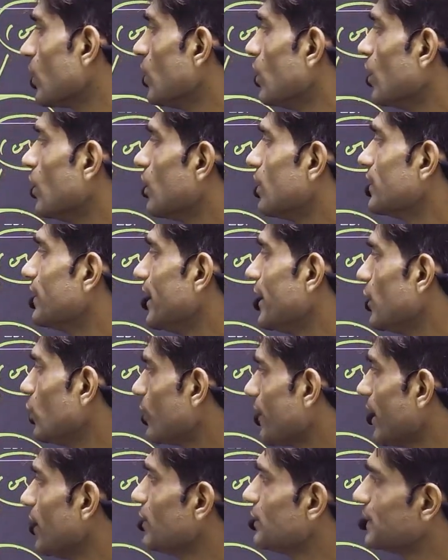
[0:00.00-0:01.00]
Then you
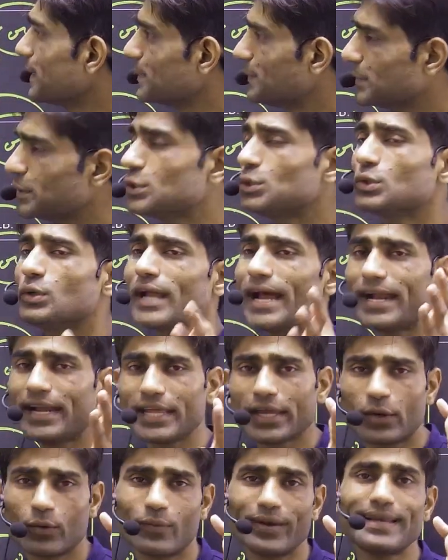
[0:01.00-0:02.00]
can substitute and
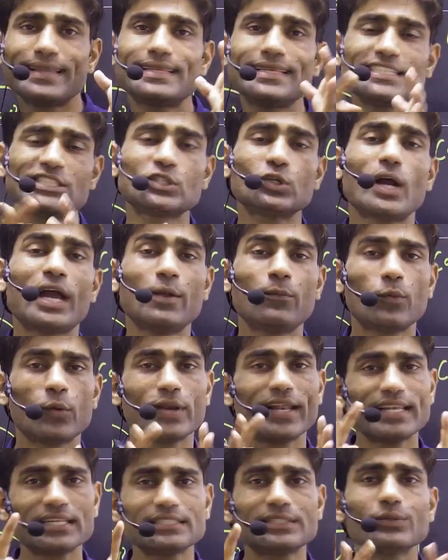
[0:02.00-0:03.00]
equate these two
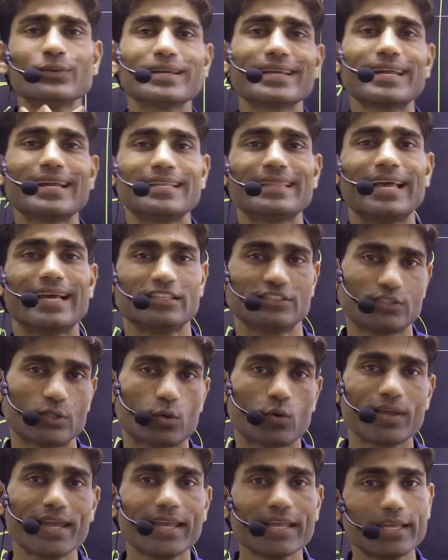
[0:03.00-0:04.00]
hypotenuse, you will get the answer.
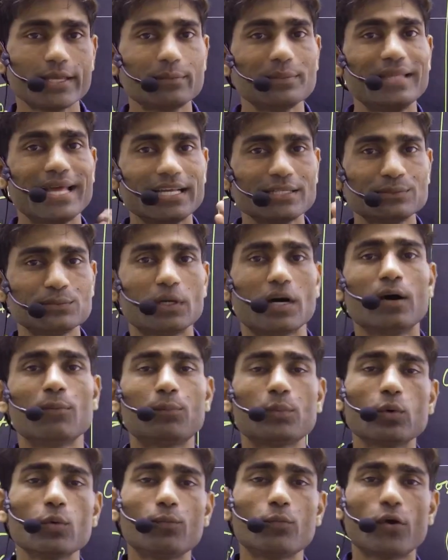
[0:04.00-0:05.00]
Okay, keep that
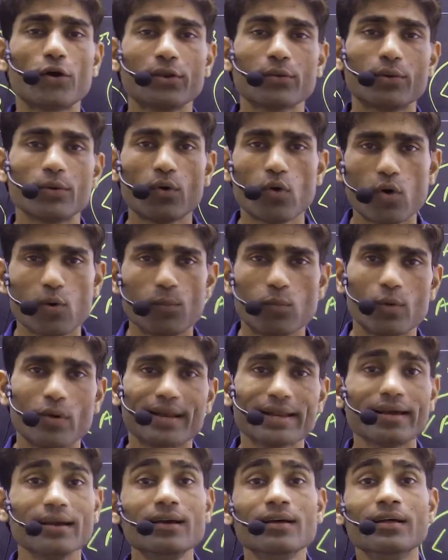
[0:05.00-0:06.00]
proof for your
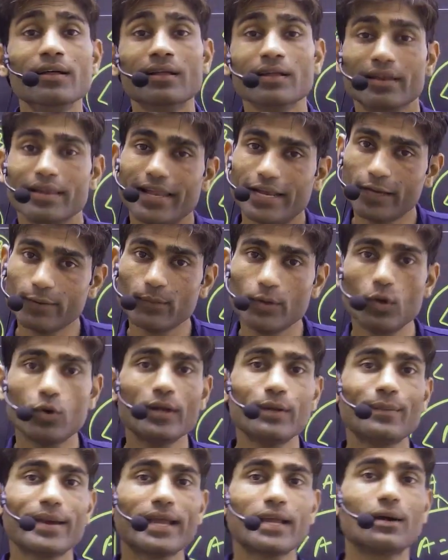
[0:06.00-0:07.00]
homework. Let me know
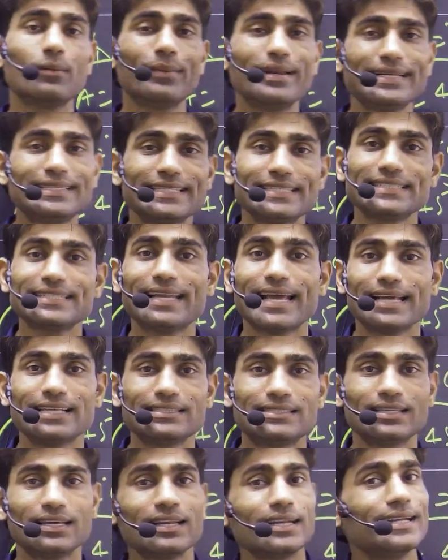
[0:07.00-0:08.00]
in my comment section
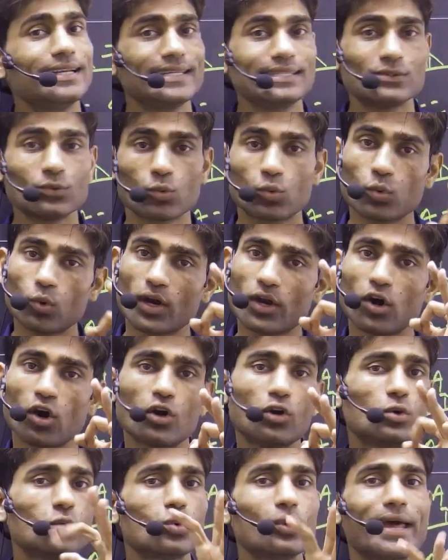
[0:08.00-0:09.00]
answer. It is 1
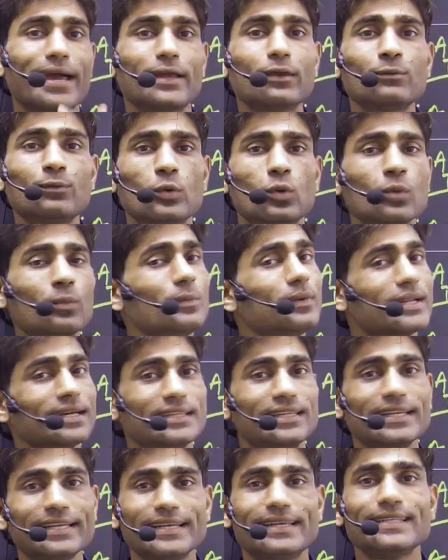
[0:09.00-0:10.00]
or 2 line proof.
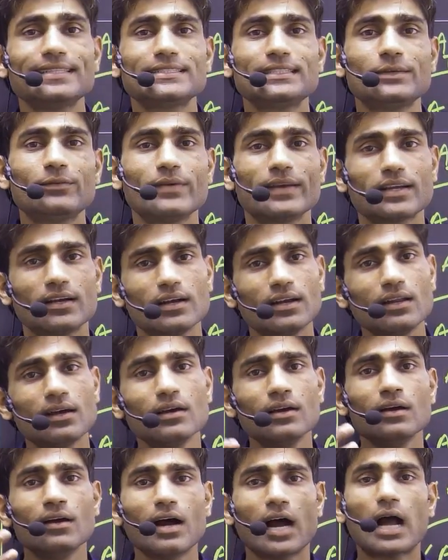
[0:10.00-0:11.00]
Nothing it is difficult.
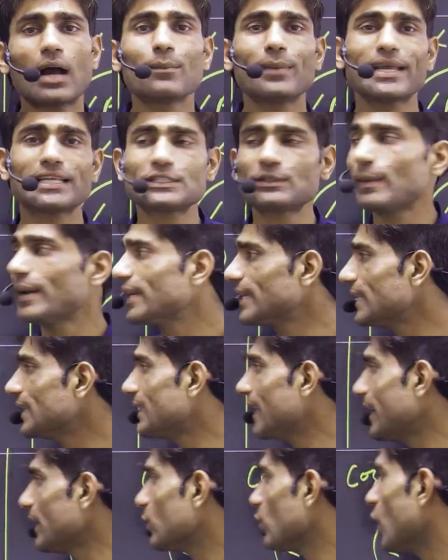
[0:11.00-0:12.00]
I'm expecting
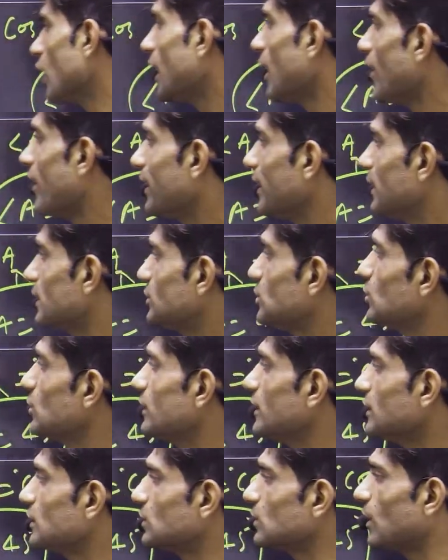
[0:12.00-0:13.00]
that you all have understood
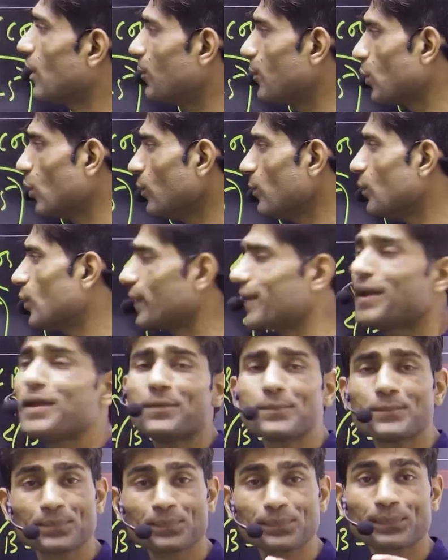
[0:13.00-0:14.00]
this proof. Okay,
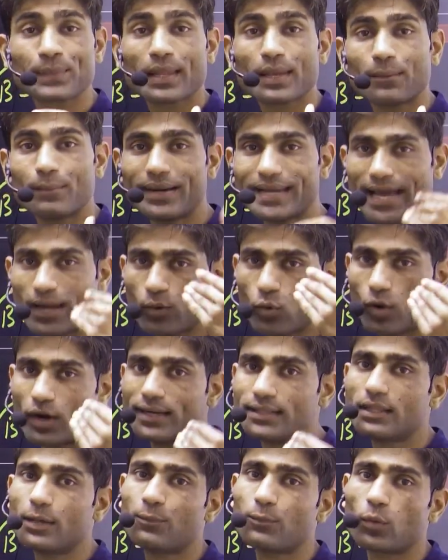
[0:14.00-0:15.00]
but I
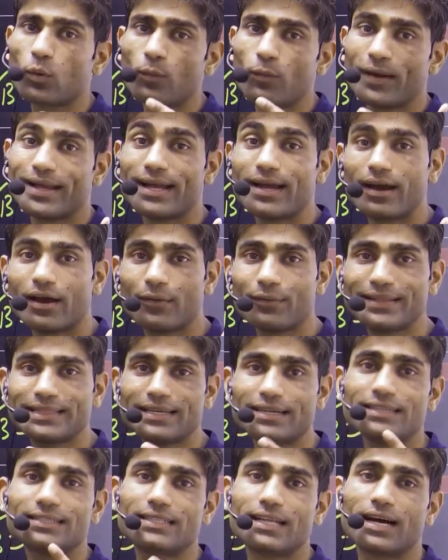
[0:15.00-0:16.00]
want the proof with
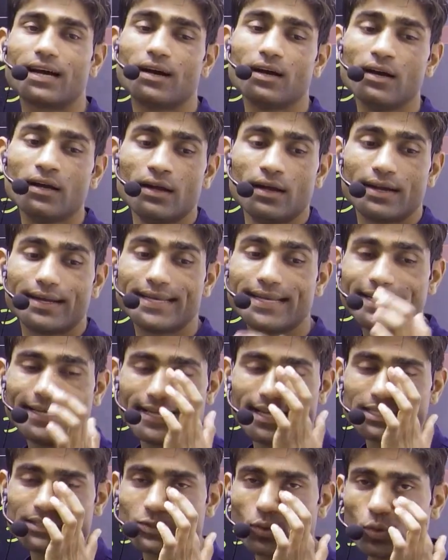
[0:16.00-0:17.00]
a
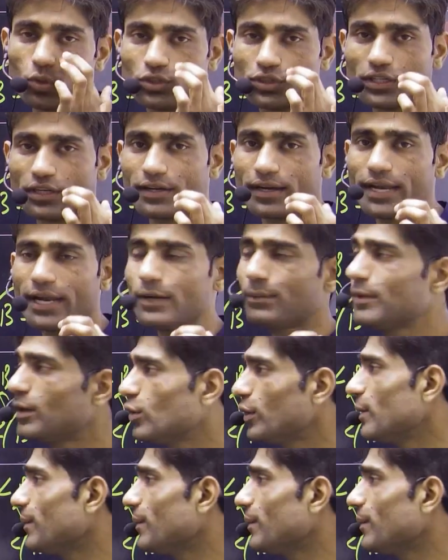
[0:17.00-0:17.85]
detailed solution. Let me know in my